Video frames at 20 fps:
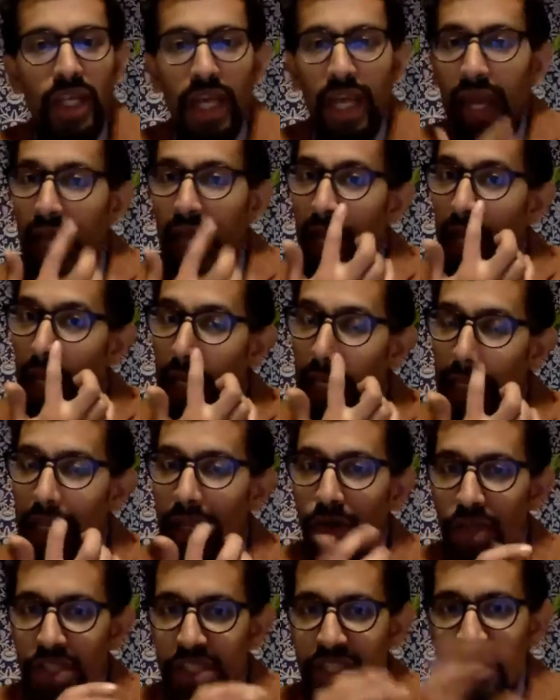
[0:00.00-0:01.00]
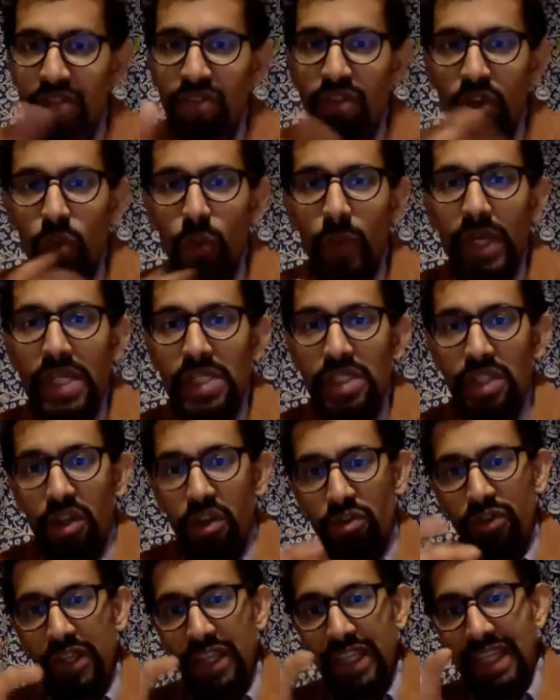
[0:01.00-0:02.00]
And there are several ways of
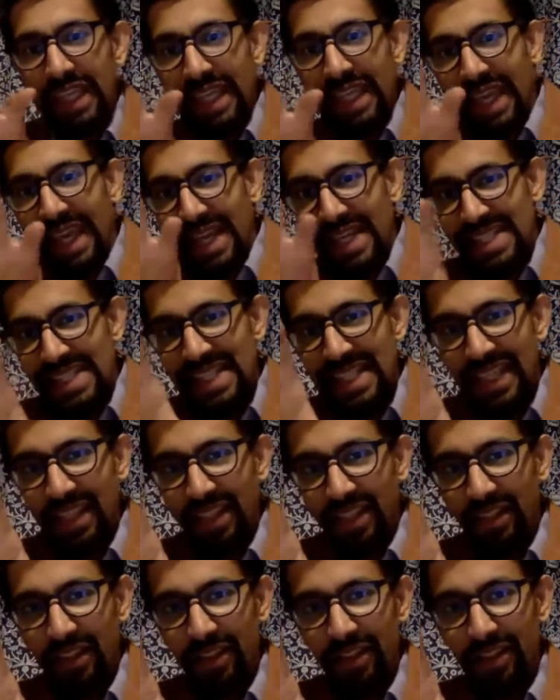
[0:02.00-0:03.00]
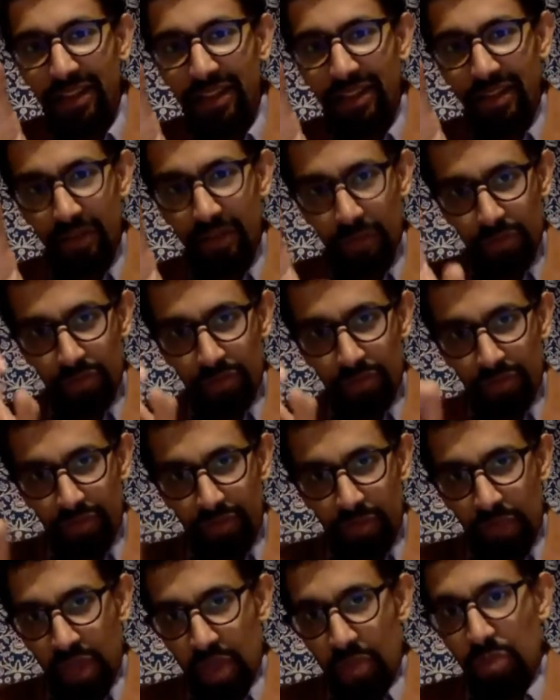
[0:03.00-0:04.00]
getting
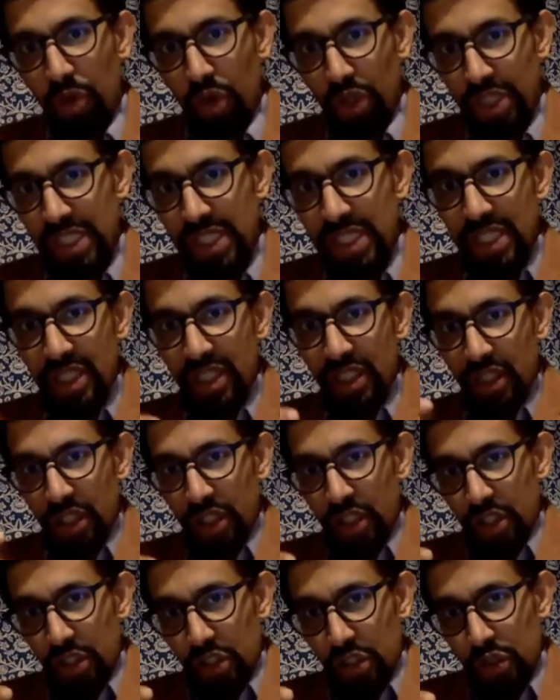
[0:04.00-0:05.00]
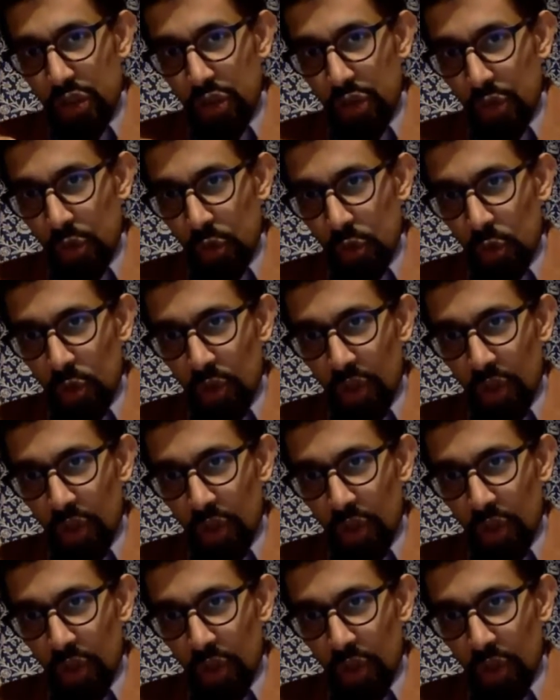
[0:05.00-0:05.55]
the body to